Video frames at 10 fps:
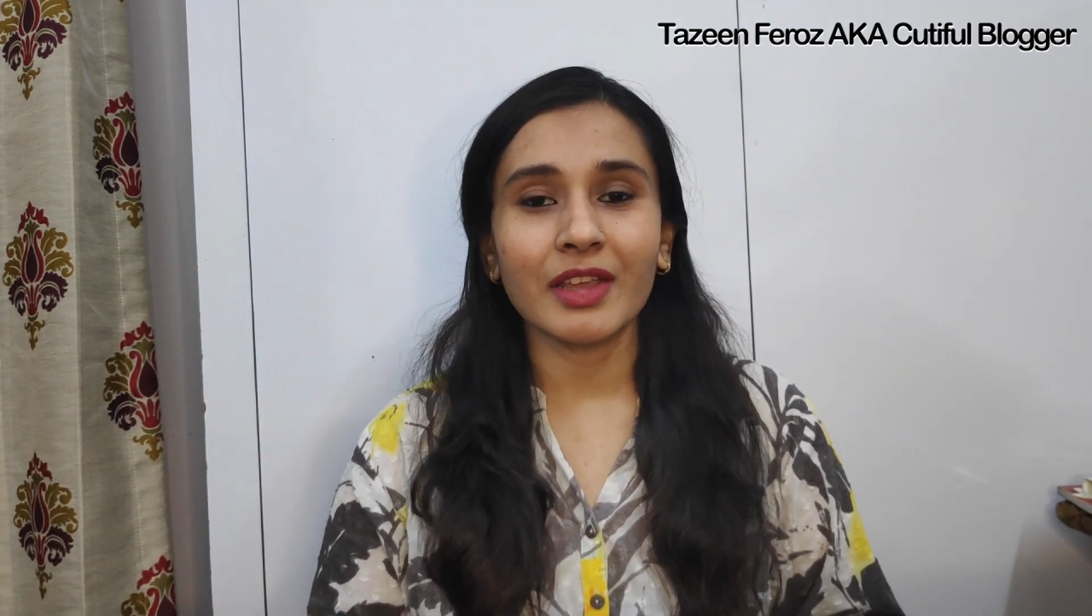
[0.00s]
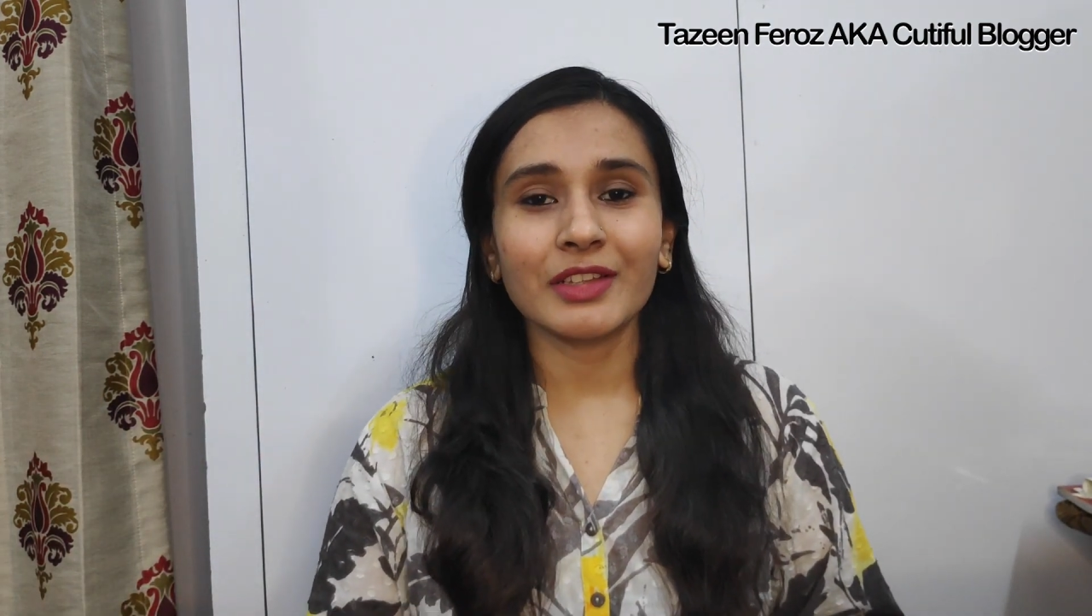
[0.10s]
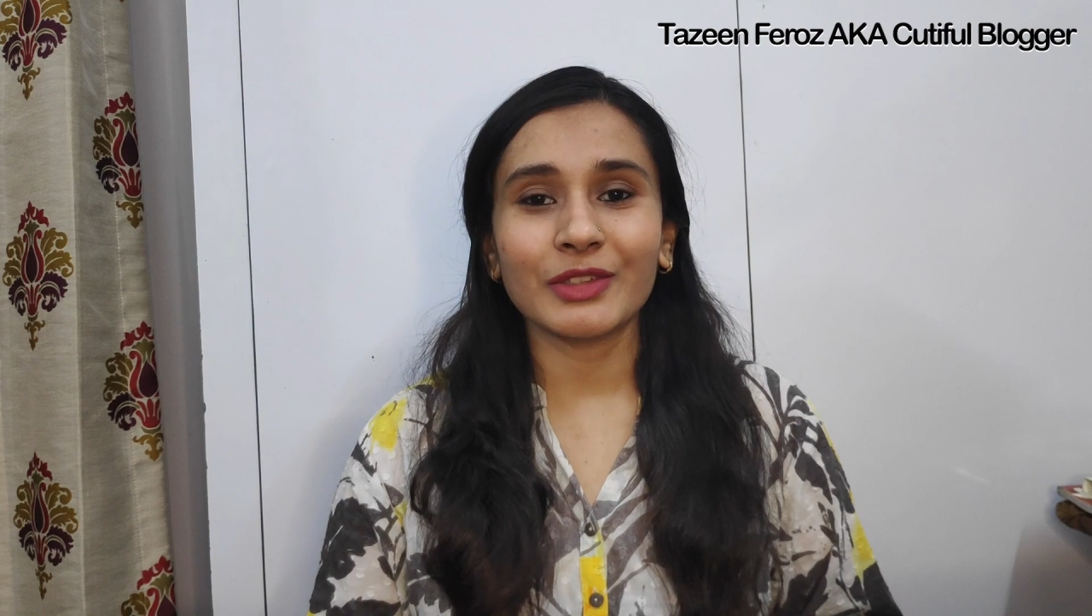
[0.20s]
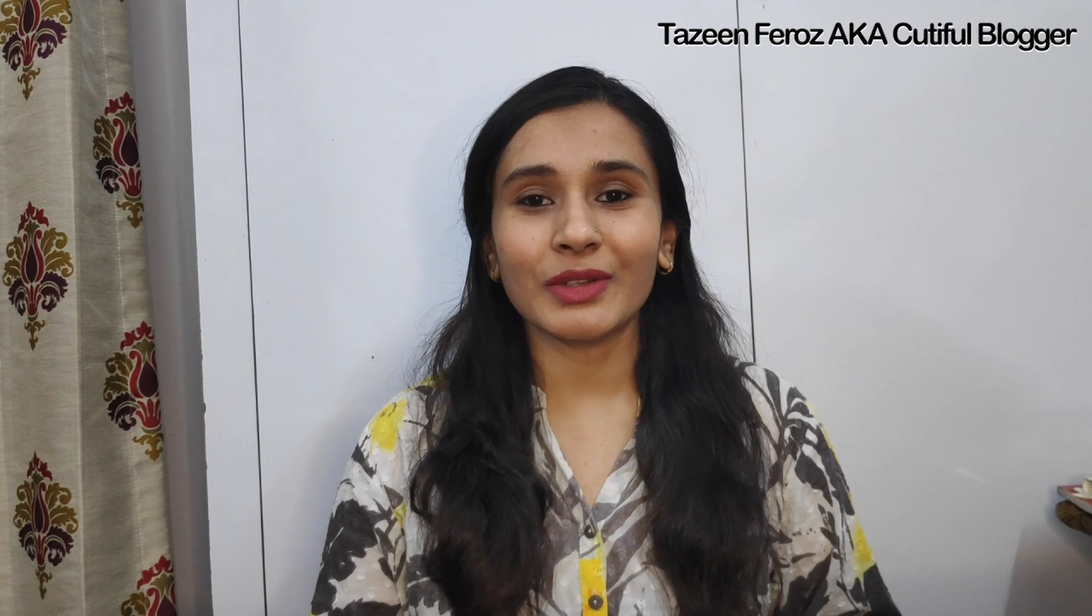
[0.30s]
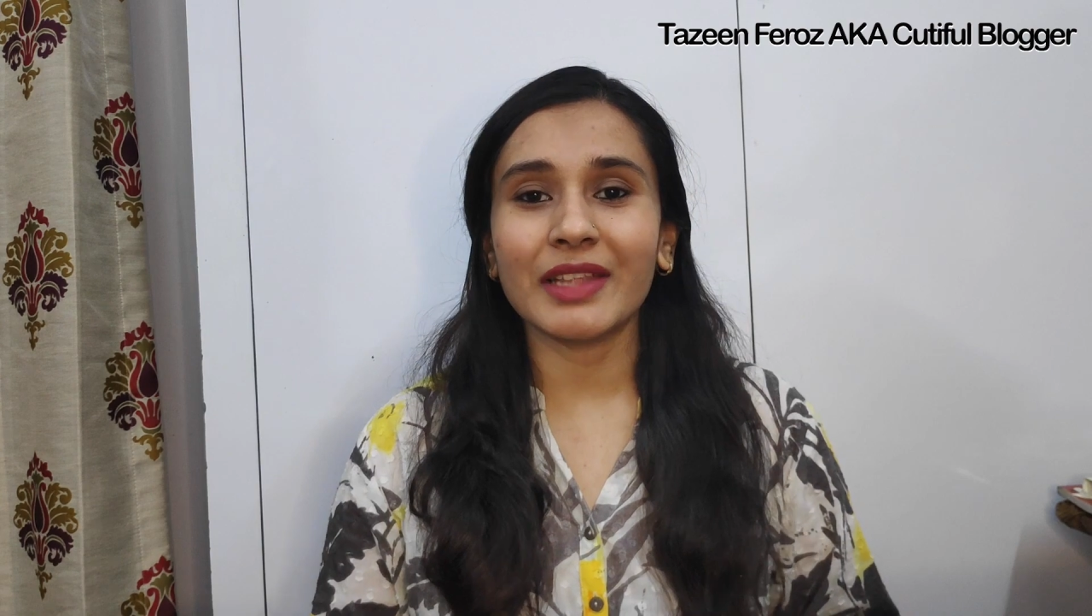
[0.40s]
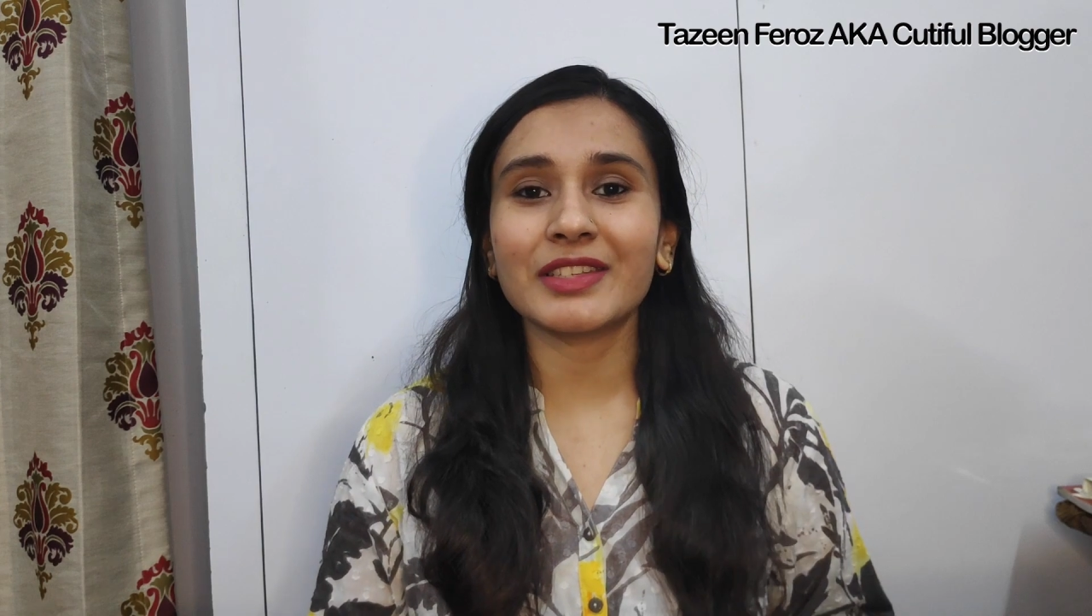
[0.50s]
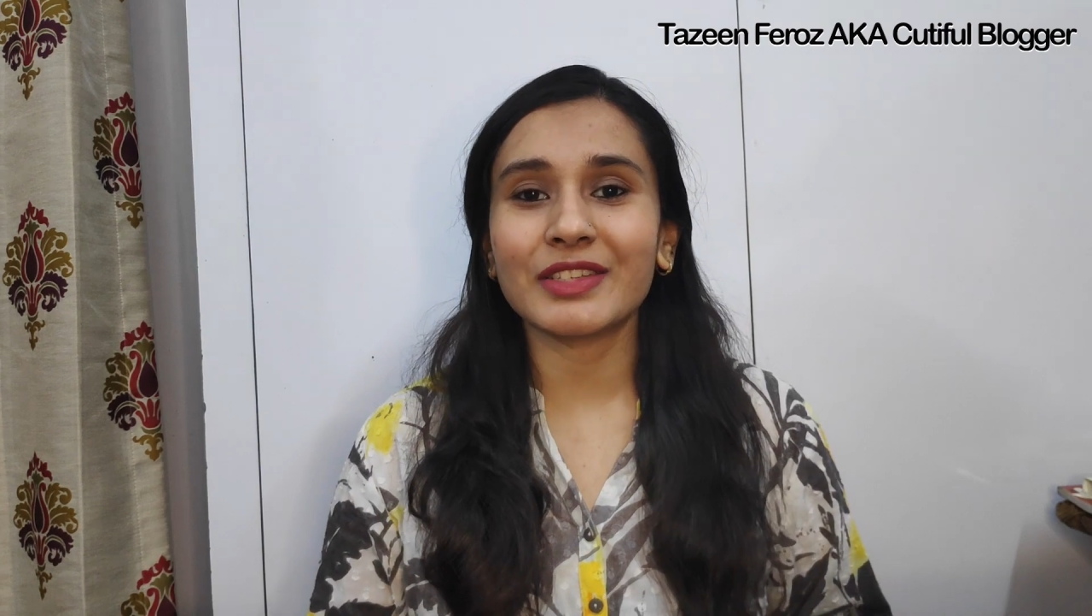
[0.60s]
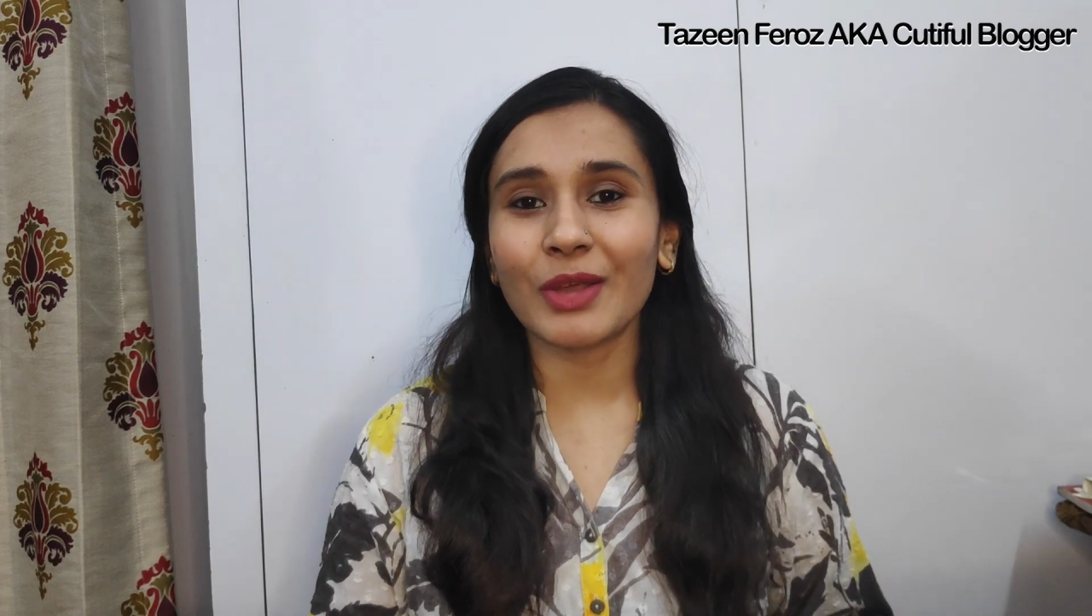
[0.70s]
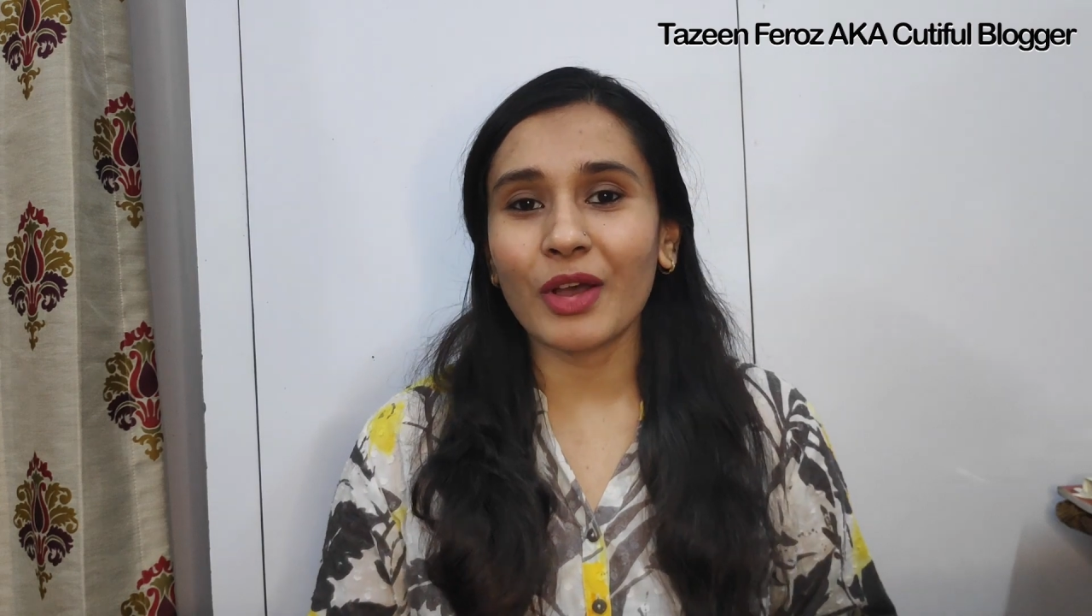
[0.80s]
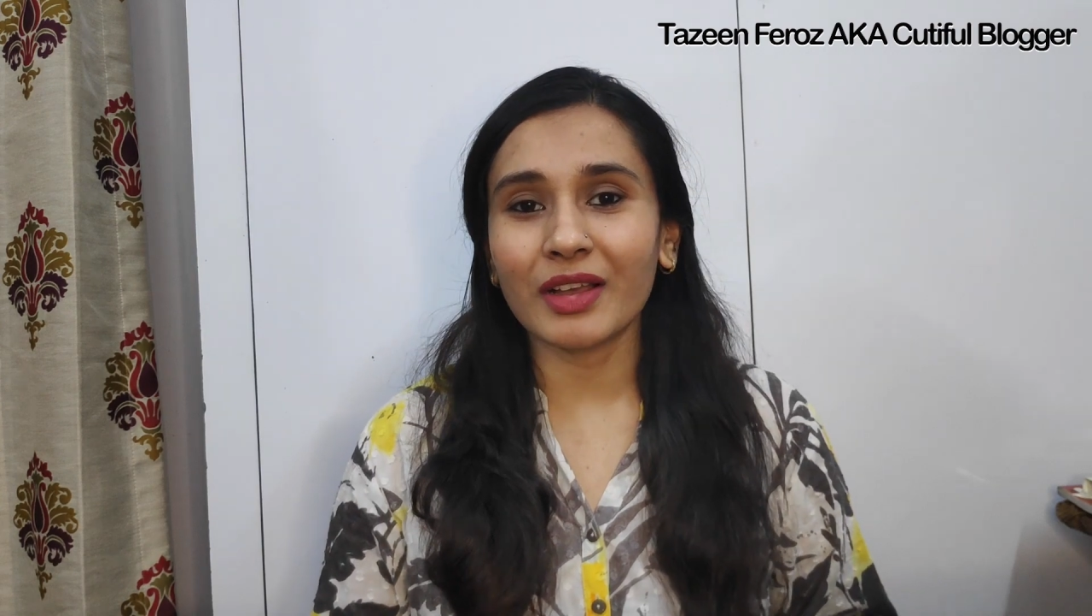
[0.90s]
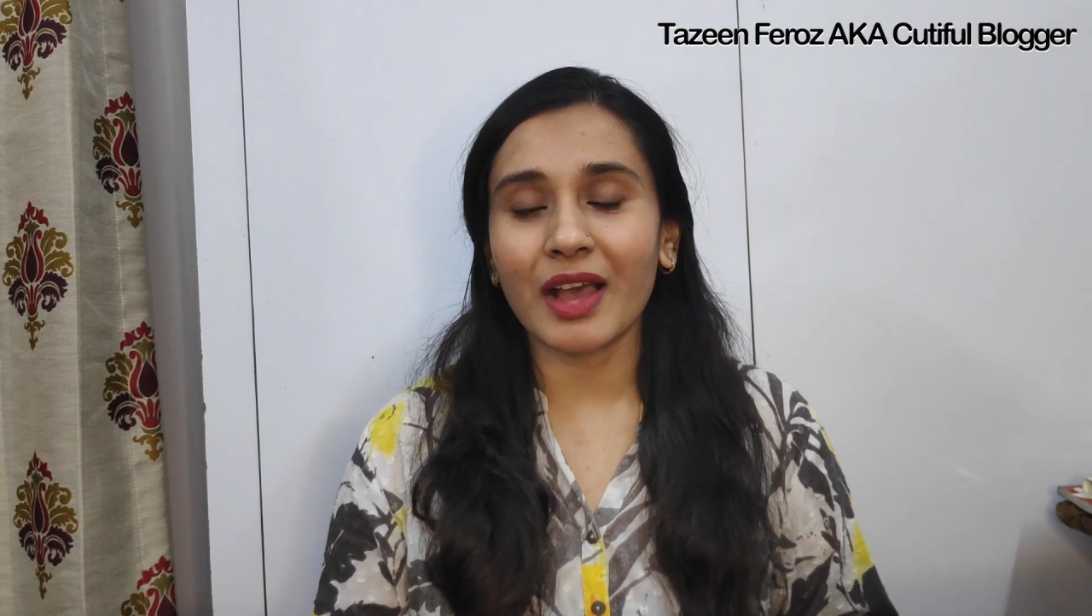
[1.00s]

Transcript: So let's talk